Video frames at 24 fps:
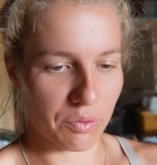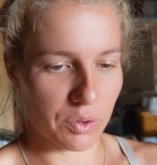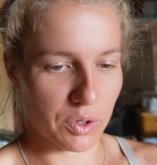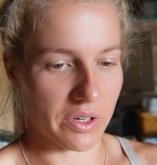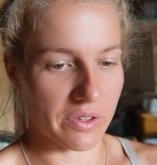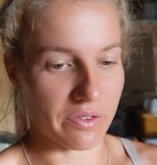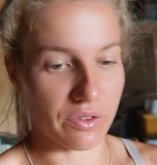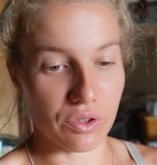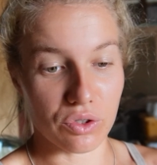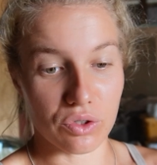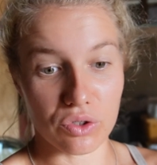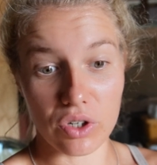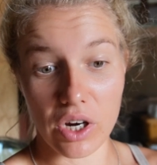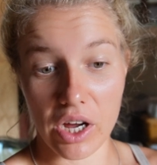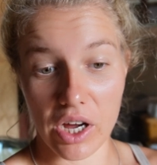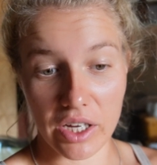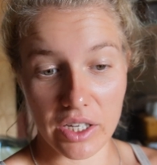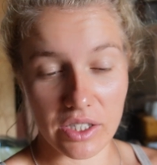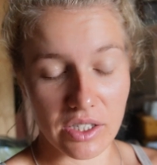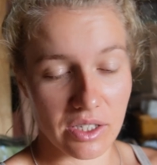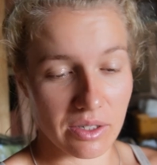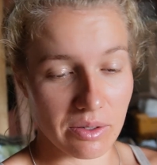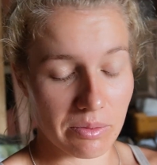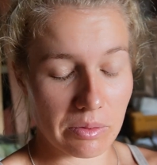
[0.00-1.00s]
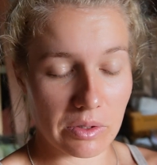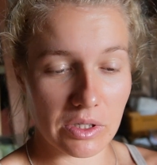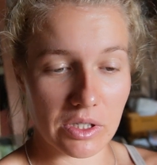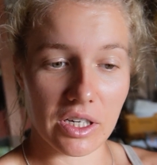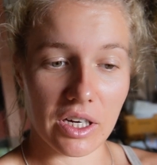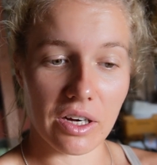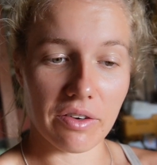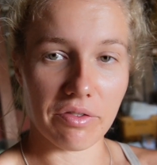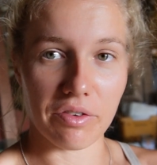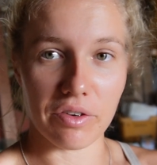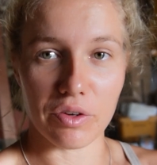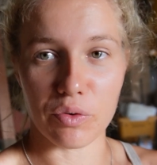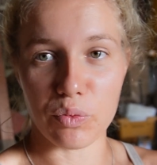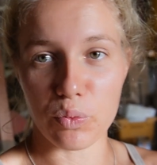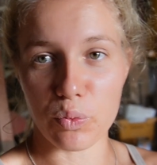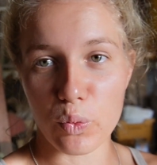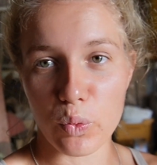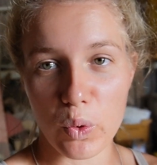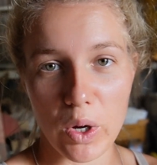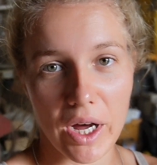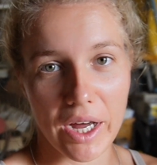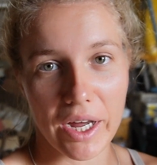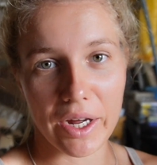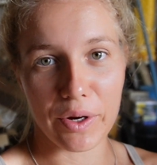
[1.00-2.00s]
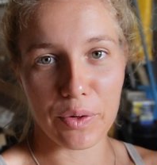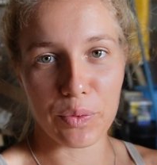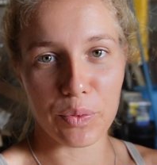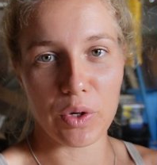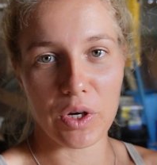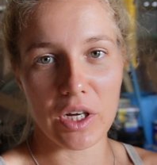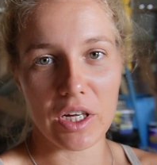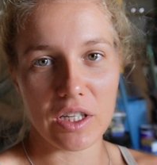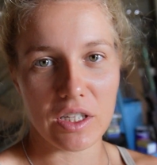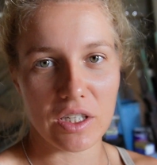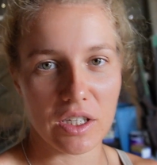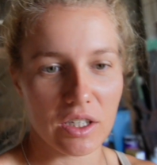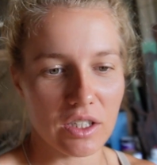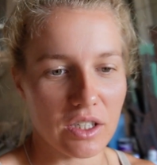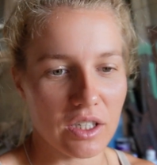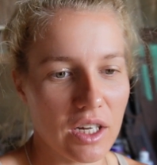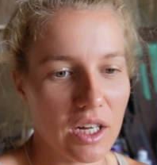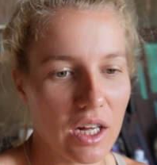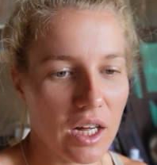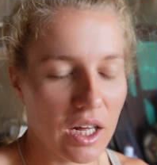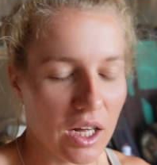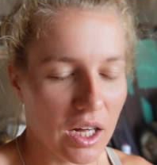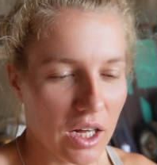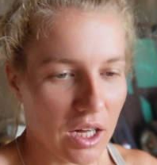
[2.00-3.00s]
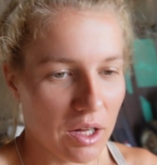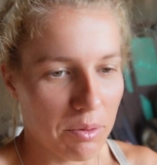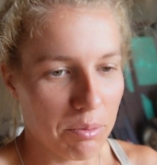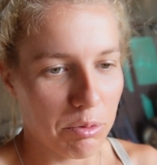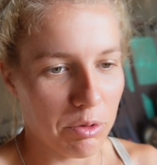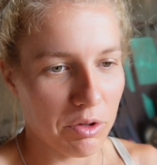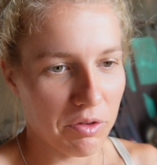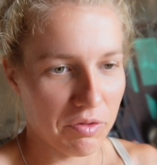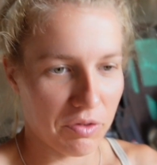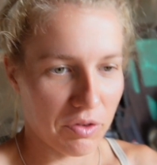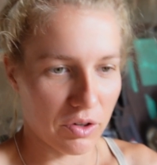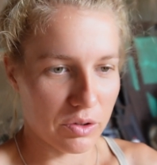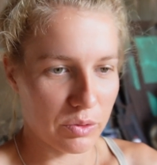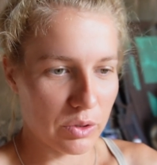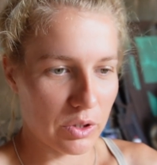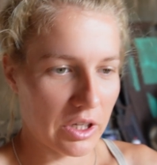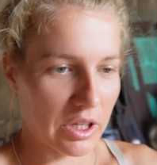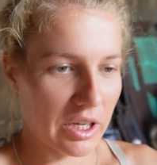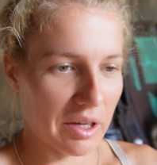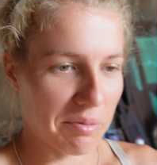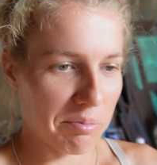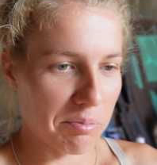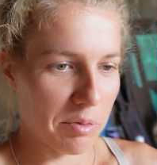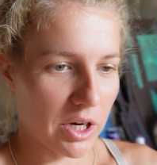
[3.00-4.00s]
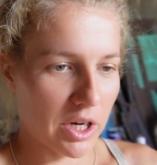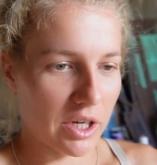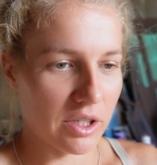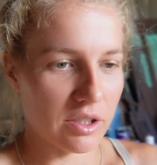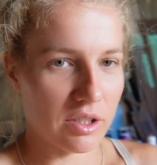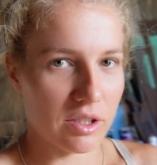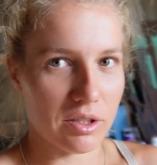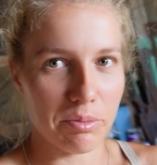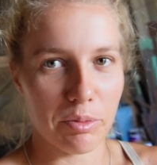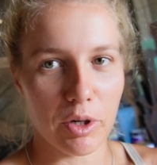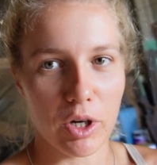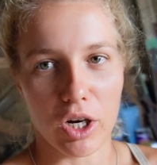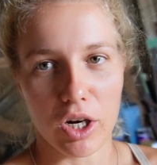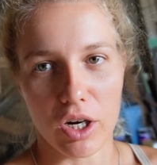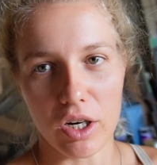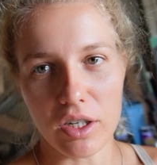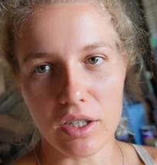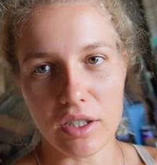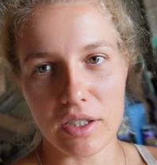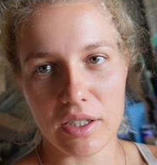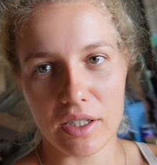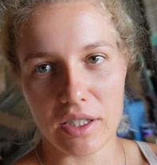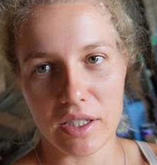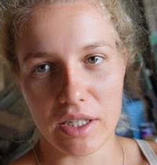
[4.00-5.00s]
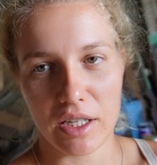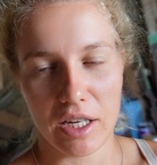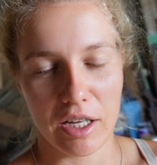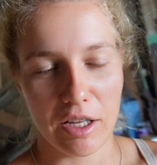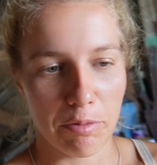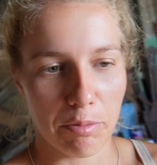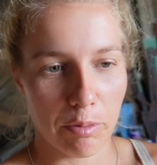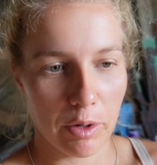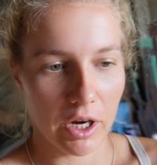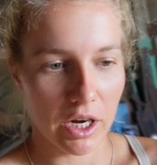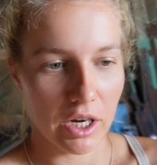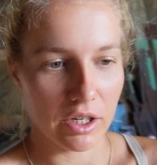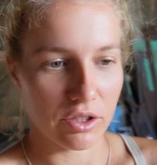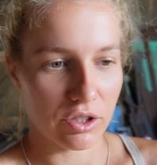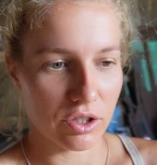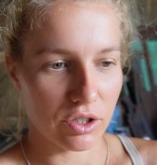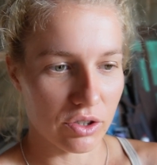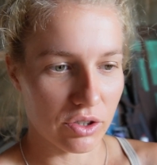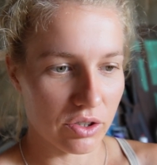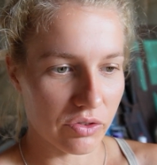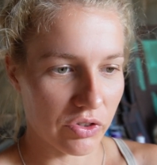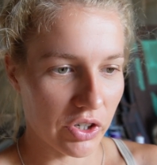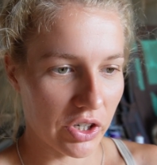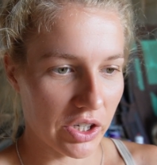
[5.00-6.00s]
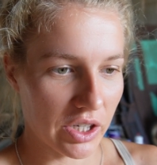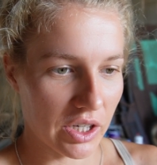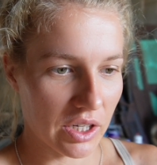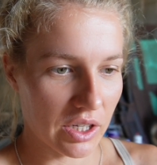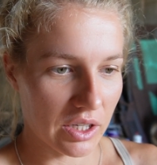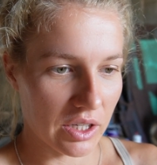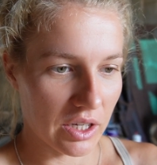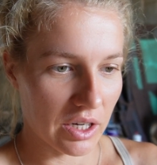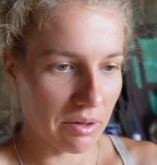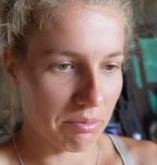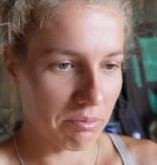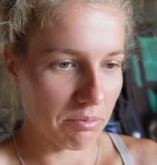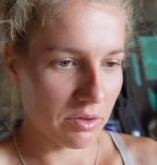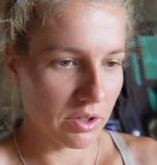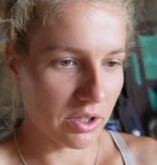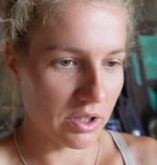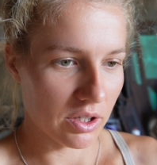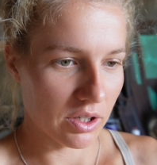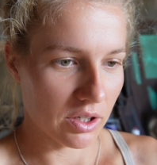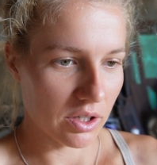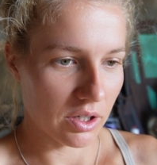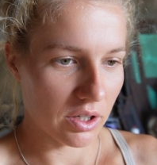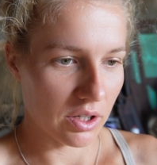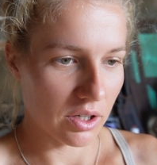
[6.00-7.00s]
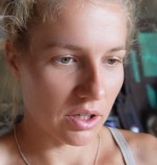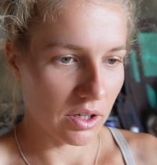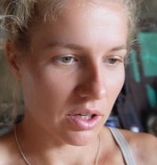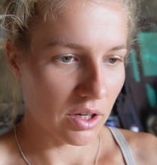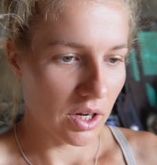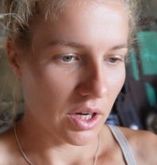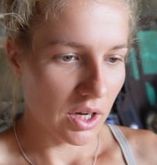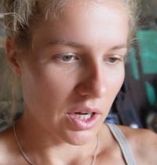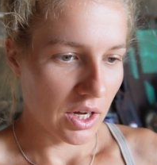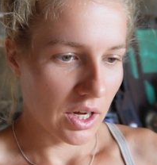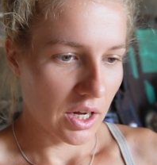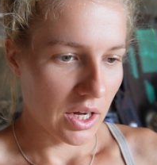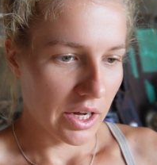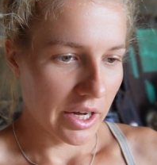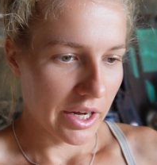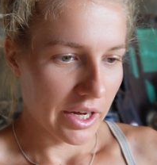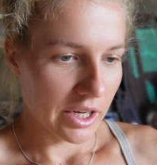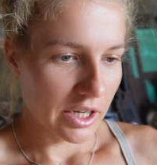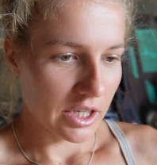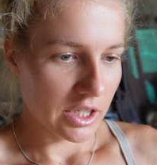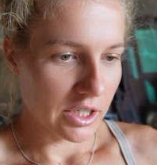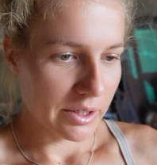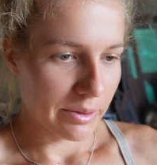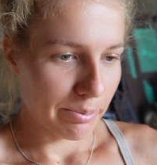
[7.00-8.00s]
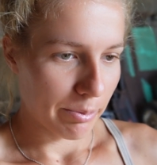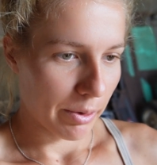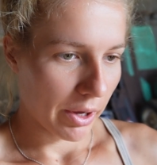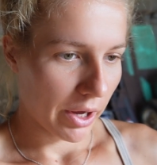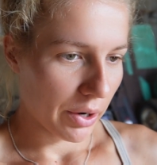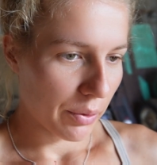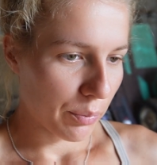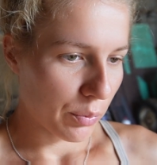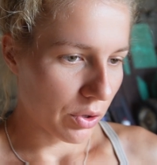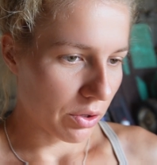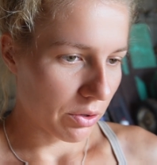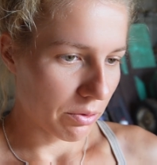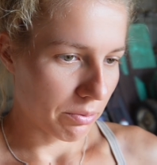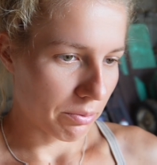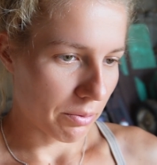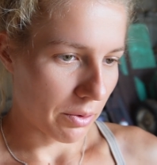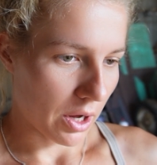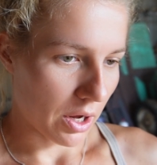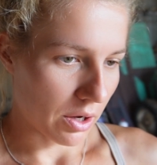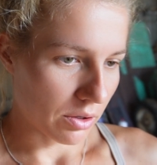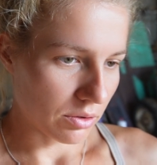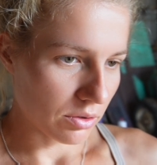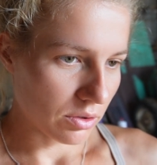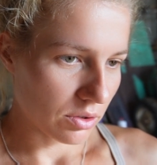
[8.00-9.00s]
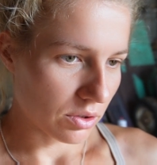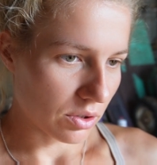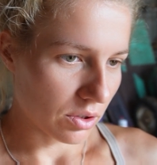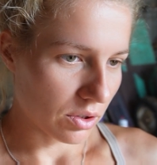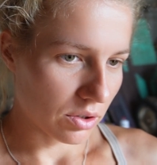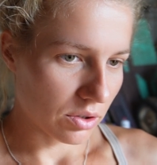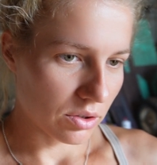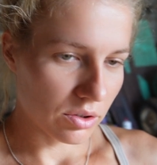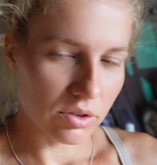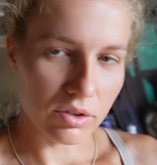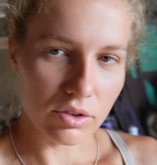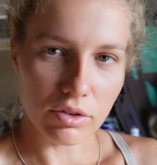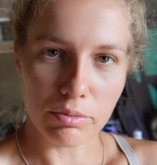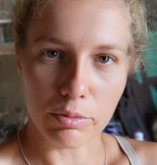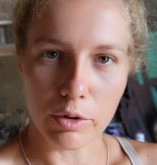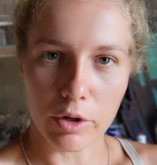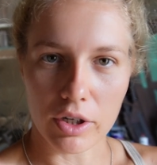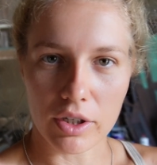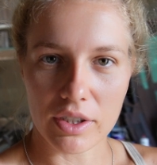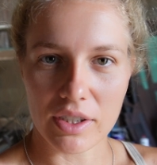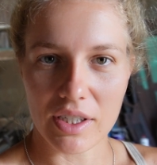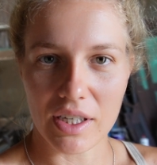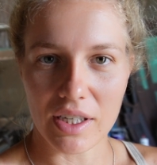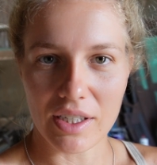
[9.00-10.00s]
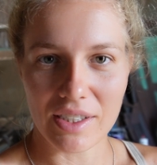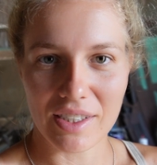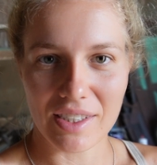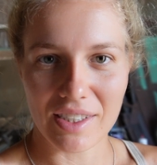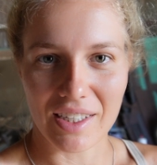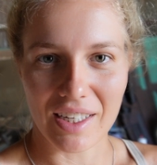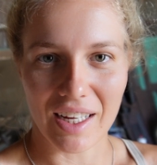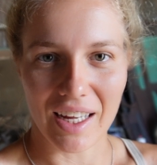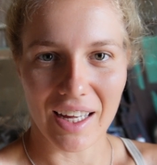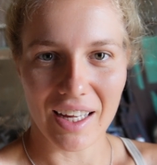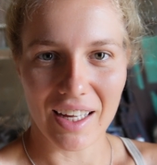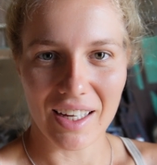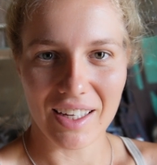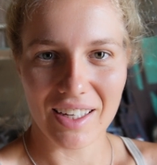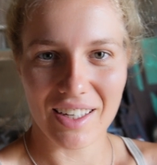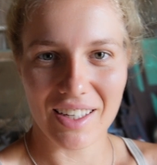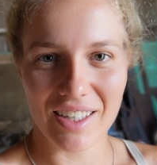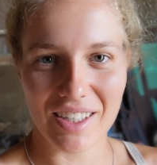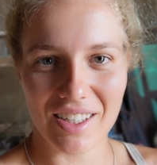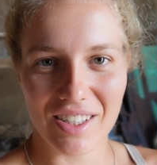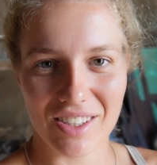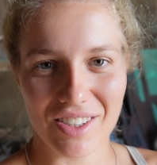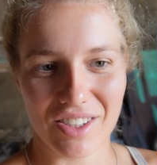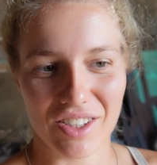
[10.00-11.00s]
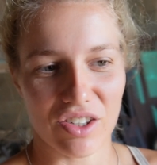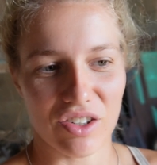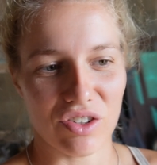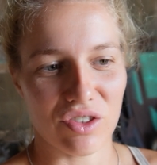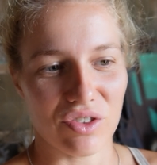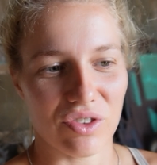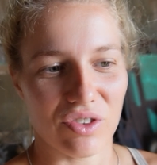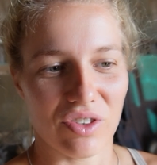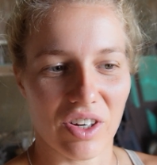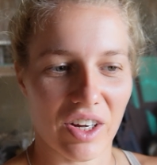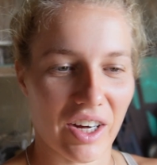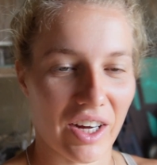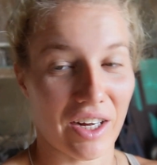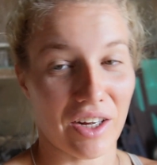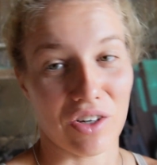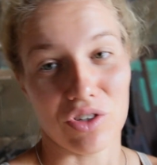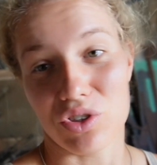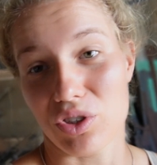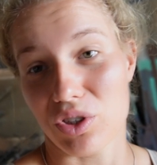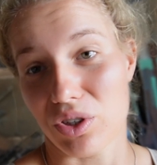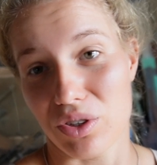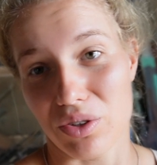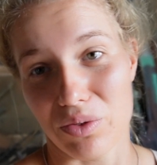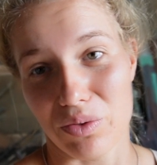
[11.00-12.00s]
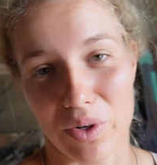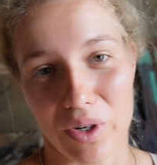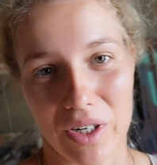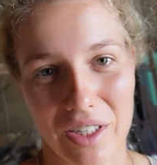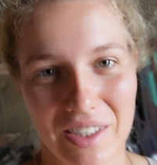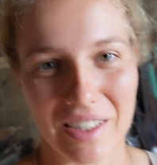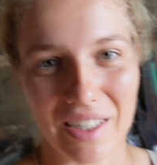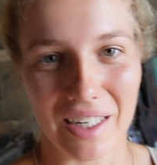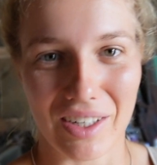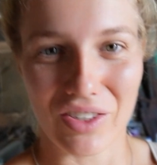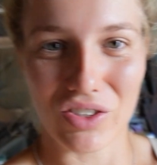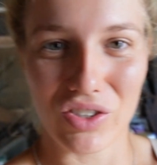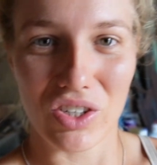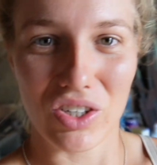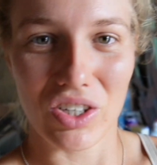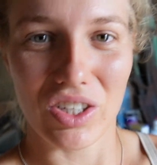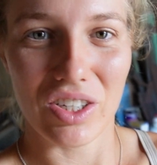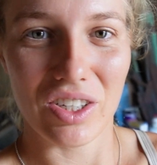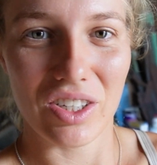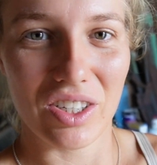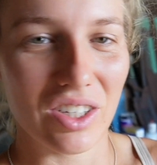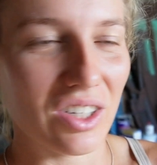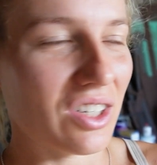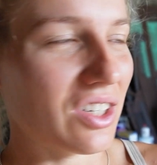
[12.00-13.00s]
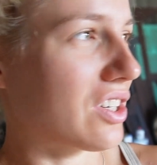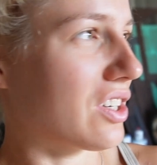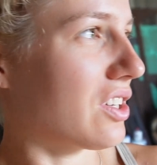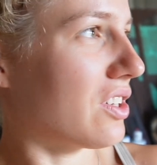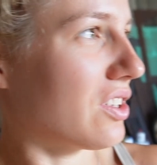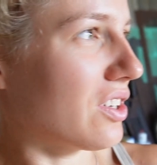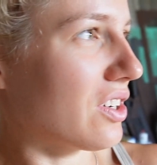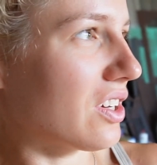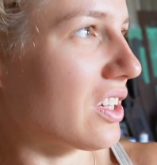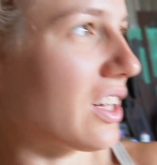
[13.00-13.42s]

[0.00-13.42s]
We have to grind some stuff and wire wheel it before we can paint the box. And Patrick already clamped the spare wheel mount onto the box yesterday. So I can show you what it's actually gonna look